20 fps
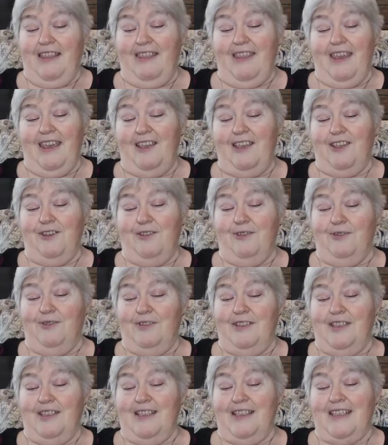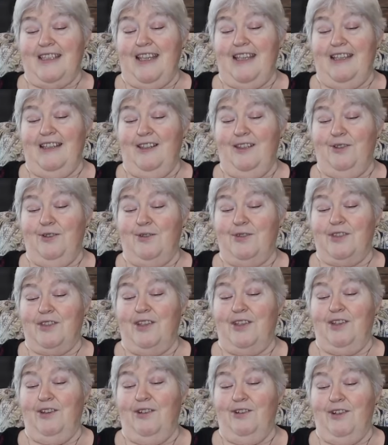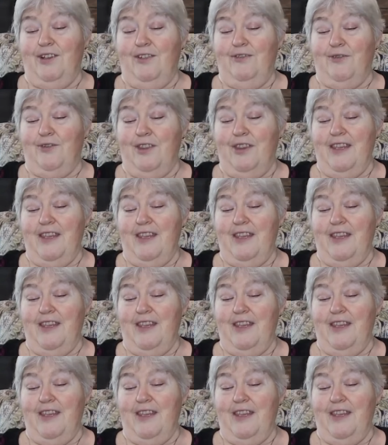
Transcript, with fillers: Thank you to St. Luke's Security for